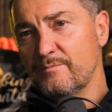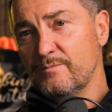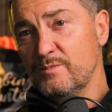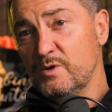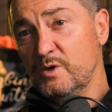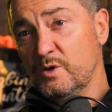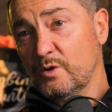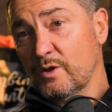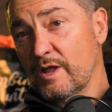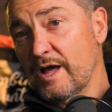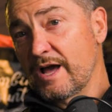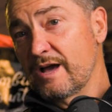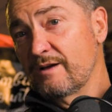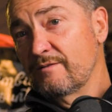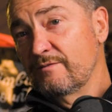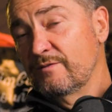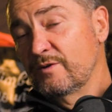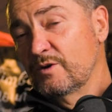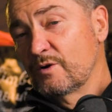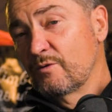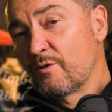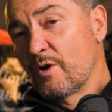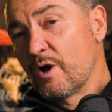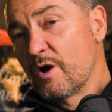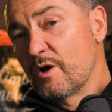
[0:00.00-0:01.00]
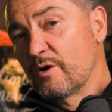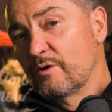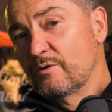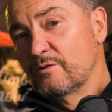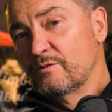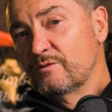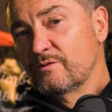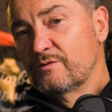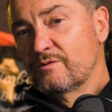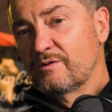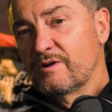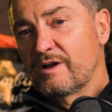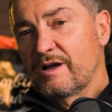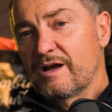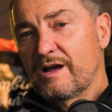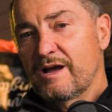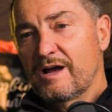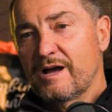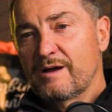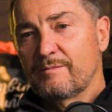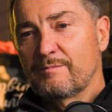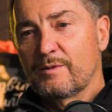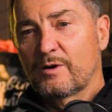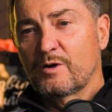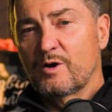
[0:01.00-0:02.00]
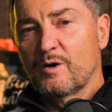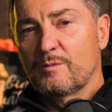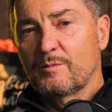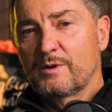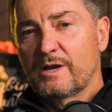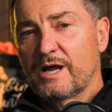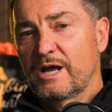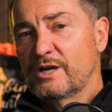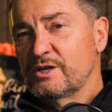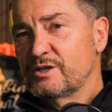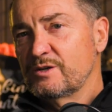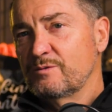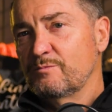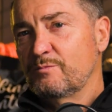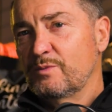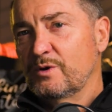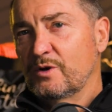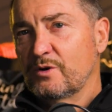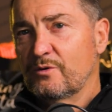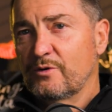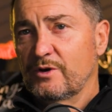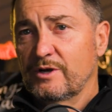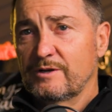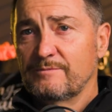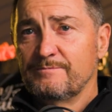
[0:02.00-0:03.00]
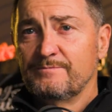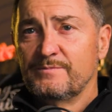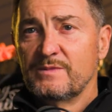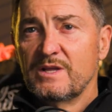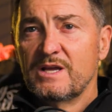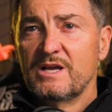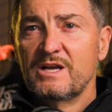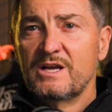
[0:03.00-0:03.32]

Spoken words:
you'll have your own accommodation period.